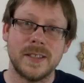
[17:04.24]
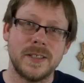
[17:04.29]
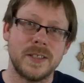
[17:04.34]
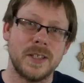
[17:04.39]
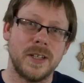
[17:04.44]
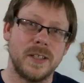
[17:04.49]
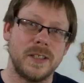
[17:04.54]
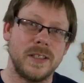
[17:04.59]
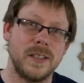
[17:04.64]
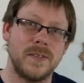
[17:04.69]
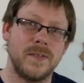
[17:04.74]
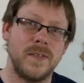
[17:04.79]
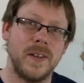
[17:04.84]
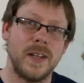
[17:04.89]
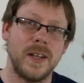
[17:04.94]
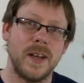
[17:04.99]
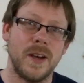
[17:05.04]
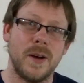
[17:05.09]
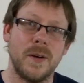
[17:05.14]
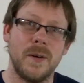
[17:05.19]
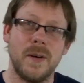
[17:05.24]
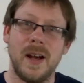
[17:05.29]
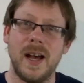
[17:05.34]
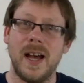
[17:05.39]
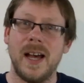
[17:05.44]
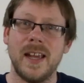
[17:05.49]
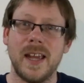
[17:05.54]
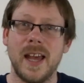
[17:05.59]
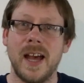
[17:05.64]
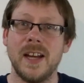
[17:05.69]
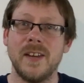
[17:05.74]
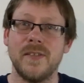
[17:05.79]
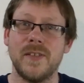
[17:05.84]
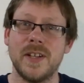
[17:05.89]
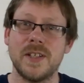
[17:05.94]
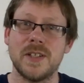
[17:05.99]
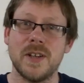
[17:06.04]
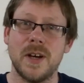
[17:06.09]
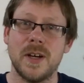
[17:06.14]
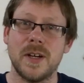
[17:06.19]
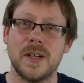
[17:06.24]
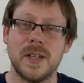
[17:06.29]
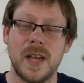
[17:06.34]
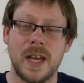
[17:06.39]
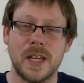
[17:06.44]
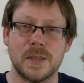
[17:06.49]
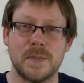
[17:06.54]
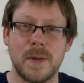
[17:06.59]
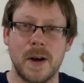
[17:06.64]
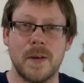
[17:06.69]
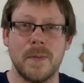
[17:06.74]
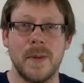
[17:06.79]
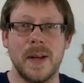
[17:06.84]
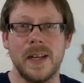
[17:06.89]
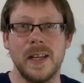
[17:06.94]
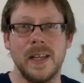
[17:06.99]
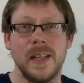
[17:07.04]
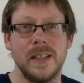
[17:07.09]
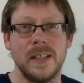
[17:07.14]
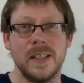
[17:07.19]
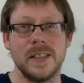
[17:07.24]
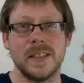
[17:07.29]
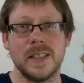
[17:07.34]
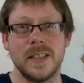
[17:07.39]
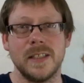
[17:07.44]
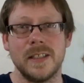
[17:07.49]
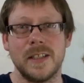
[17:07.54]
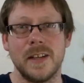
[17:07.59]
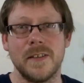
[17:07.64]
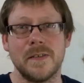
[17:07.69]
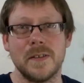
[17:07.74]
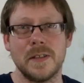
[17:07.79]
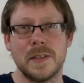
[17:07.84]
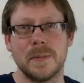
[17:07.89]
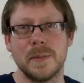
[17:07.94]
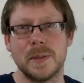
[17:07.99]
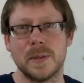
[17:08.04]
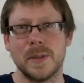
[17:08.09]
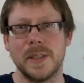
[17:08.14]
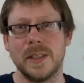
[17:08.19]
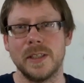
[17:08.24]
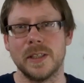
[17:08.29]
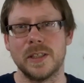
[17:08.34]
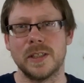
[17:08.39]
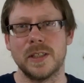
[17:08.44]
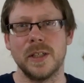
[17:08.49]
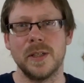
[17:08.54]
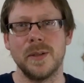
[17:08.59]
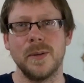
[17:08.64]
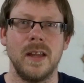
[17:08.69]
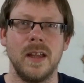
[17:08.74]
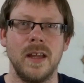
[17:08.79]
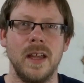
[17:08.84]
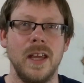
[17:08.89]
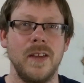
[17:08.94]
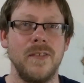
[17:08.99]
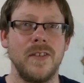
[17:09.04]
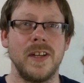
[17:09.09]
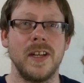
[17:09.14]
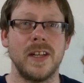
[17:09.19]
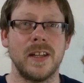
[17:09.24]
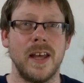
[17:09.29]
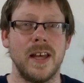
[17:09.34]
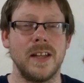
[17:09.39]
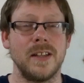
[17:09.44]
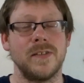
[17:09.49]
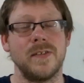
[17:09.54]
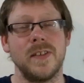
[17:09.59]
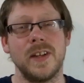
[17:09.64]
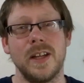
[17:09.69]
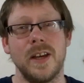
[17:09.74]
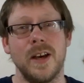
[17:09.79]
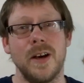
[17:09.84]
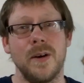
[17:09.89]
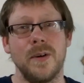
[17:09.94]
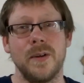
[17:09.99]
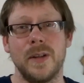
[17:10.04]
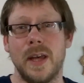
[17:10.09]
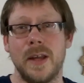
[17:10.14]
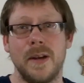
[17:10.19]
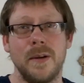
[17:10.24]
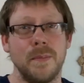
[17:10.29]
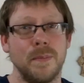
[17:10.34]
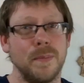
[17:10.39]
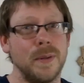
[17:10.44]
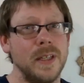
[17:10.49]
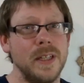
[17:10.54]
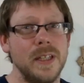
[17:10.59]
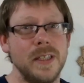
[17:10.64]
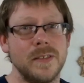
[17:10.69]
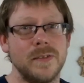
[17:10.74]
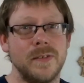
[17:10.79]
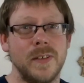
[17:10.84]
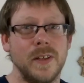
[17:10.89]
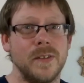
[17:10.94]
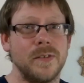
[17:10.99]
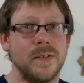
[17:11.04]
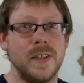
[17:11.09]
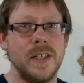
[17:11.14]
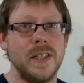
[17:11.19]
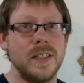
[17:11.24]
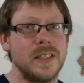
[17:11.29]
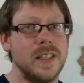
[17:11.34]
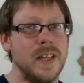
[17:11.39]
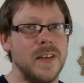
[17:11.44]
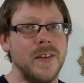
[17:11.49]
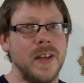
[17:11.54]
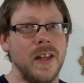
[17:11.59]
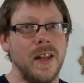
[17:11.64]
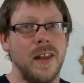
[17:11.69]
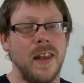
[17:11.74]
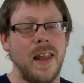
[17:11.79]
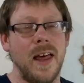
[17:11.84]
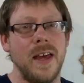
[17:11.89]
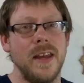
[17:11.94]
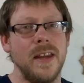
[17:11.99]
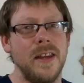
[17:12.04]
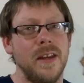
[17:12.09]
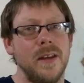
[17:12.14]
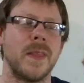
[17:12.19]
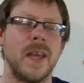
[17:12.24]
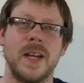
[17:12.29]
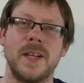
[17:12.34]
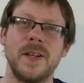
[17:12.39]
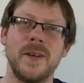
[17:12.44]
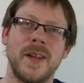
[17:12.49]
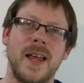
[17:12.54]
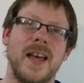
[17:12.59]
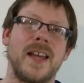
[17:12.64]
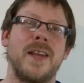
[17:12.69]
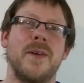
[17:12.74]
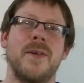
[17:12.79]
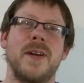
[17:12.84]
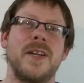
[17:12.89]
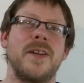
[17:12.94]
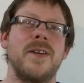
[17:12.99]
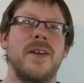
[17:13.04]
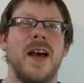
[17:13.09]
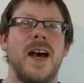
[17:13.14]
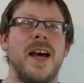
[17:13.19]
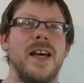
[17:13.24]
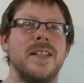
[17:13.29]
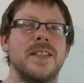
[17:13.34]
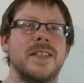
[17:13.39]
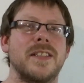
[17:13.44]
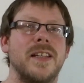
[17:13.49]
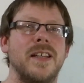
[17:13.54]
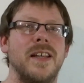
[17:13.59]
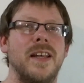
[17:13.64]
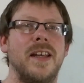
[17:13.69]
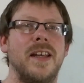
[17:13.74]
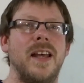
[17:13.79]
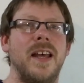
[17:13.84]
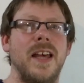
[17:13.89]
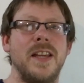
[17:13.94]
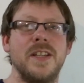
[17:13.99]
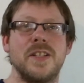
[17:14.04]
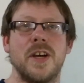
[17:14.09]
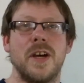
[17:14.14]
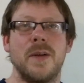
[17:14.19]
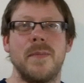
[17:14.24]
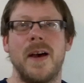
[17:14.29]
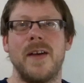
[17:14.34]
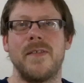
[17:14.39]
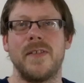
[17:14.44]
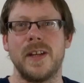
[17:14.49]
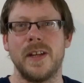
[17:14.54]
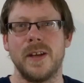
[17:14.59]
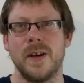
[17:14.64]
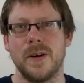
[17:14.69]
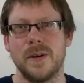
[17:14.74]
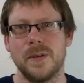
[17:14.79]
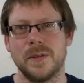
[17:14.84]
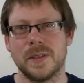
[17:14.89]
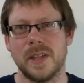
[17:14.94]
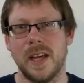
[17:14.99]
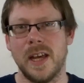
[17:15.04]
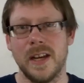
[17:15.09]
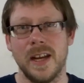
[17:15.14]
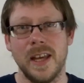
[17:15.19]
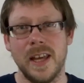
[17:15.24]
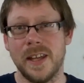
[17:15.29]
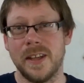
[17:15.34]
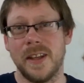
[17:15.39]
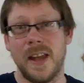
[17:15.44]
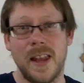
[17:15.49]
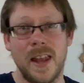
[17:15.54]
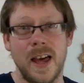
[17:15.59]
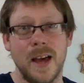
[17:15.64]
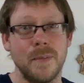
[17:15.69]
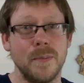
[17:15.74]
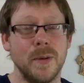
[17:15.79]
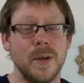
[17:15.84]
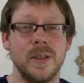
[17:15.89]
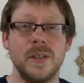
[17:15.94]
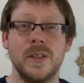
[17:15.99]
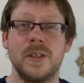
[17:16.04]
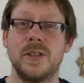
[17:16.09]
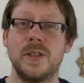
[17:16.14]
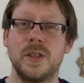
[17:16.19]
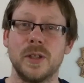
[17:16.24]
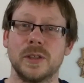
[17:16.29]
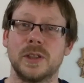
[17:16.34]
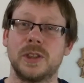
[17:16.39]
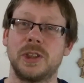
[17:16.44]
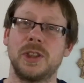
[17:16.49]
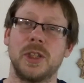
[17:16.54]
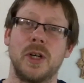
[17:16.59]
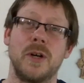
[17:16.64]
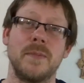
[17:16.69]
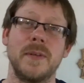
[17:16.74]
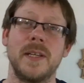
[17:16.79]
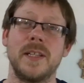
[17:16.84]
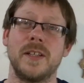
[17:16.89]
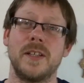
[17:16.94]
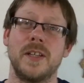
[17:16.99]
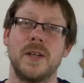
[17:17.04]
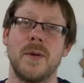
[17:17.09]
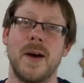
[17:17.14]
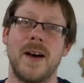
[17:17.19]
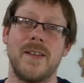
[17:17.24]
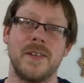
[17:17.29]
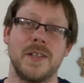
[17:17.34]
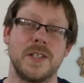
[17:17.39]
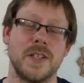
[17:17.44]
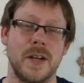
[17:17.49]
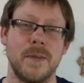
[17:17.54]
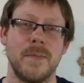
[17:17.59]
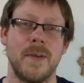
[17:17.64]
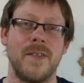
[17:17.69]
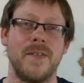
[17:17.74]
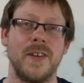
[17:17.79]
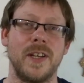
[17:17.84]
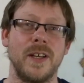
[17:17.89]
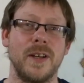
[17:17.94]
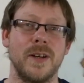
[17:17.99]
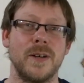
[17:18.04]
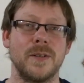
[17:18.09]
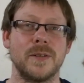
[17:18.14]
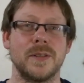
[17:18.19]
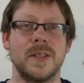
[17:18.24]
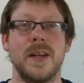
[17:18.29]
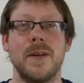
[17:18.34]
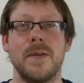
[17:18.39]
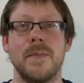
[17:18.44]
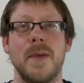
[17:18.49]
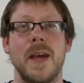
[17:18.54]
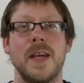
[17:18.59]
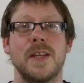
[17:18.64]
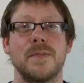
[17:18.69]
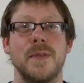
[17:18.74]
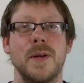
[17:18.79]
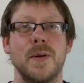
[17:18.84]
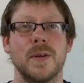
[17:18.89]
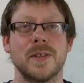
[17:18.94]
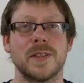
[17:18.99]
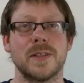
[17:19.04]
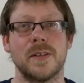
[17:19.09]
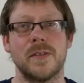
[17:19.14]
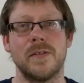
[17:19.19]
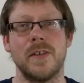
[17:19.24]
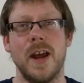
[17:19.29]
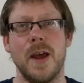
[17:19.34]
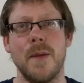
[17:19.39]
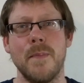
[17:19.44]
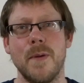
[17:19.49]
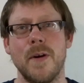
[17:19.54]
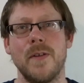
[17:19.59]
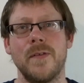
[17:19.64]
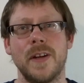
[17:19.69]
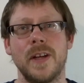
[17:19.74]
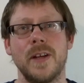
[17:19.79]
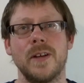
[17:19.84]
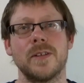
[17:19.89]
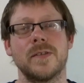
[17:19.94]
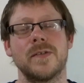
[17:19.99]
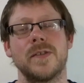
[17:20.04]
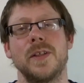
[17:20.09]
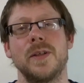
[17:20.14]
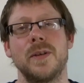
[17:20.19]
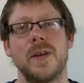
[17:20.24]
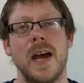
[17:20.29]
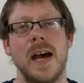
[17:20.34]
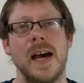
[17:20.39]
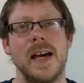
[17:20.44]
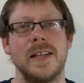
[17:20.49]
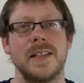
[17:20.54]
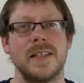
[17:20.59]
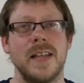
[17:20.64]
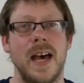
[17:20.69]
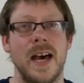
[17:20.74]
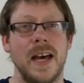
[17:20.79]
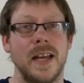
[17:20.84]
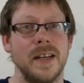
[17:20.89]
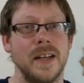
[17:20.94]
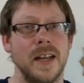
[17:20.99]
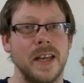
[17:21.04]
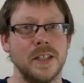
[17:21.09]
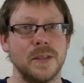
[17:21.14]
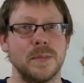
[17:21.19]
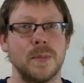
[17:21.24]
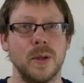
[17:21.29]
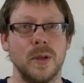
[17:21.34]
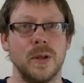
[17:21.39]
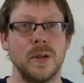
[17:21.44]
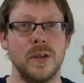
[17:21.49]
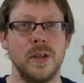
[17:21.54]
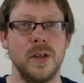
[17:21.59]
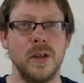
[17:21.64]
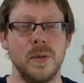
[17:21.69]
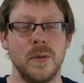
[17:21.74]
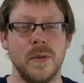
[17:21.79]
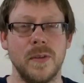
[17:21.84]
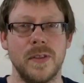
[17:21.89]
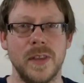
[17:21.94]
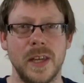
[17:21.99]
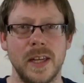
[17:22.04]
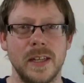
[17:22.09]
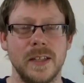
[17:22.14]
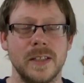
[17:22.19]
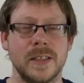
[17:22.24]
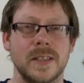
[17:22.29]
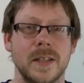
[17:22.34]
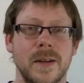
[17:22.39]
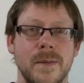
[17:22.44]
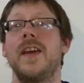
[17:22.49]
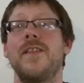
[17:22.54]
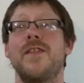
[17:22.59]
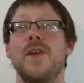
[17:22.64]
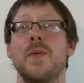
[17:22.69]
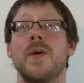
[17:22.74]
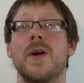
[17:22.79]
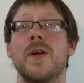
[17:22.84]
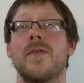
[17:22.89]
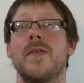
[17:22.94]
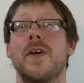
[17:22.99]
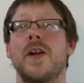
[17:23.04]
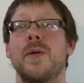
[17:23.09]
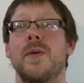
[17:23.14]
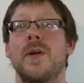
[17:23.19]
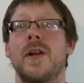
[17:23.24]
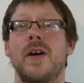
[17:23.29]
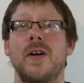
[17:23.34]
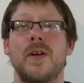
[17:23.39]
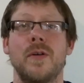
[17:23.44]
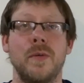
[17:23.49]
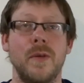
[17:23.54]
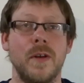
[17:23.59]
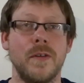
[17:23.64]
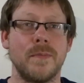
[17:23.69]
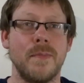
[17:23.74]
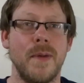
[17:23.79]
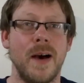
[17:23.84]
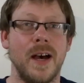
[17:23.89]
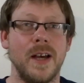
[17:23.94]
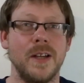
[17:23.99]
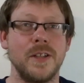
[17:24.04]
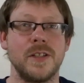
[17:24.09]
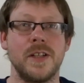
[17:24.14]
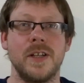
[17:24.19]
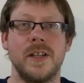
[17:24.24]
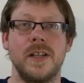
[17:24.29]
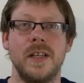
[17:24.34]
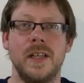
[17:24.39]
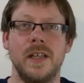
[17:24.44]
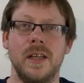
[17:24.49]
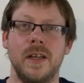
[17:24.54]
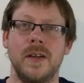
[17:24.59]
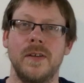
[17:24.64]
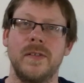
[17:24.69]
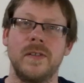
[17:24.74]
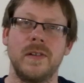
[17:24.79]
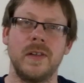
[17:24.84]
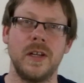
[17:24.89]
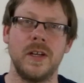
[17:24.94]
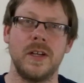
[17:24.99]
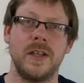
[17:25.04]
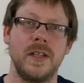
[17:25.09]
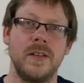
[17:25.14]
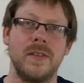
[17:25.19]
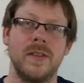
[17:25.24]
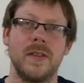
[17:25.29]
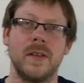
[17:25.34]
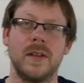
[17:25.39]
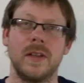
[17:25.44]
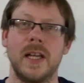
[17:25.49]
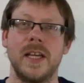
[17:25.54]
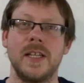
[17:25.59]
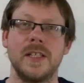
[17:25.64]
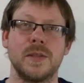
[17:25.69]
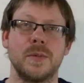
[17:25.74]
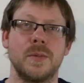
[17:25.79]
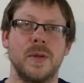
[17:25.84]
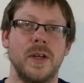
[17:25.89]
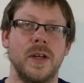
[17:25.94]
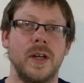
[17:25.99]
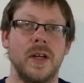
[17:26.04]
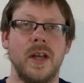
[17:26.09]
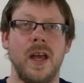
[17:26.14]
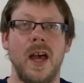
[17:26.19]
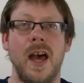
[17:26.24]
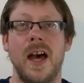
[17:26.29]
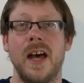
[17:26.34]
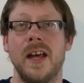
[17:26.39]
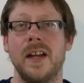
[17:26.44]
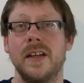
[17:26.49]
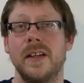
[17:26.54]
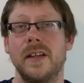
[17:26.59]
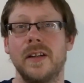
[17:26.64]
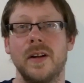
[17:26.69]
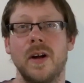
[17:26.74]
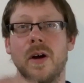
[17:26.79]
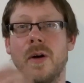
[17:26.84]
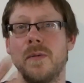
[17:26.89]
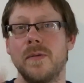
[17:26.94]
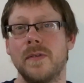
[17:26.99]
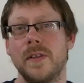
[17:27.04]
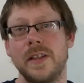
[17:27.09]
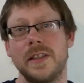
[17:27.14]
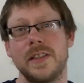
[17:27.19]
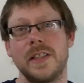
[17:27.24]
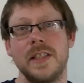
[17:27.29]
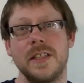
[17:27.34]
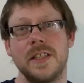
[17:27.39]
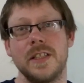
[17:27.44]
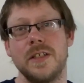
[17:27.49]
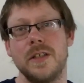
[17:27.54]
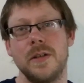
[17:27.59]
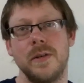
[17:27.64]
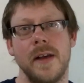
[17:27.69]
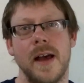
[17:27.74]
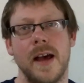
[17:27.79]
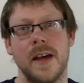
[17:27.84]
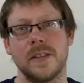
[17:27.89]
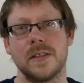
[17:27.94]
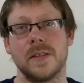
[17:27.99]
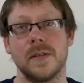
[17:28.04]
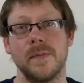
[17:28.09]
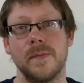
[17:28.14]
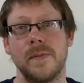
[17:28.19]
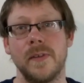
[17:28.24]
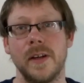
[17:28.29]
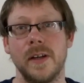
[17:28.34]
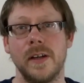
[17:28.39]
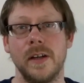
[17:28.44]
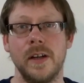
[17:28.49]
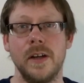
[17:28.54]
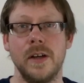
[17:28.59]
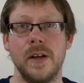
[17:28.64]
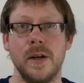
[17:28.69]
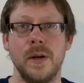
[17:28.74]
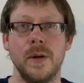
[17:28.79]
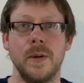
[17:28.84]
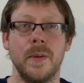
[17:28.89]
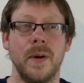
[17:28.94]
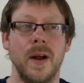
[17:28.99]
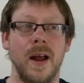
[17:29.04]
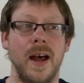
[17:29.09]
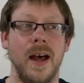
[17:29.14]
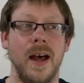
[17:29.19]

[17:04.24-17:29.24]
enjoyed this video. I kind of enjoyed experimenting and seeing the difference between the two. If you did like this video, then please feel free to give it a like. I do like it when you guys enjoy my videos, and hitting that like button does show me that you are enjoying my videos, and it makes me want to create more videos for you guys and explore new things. If you want to follow along with my journey of learning laser work and hopefully teaching you guys something new,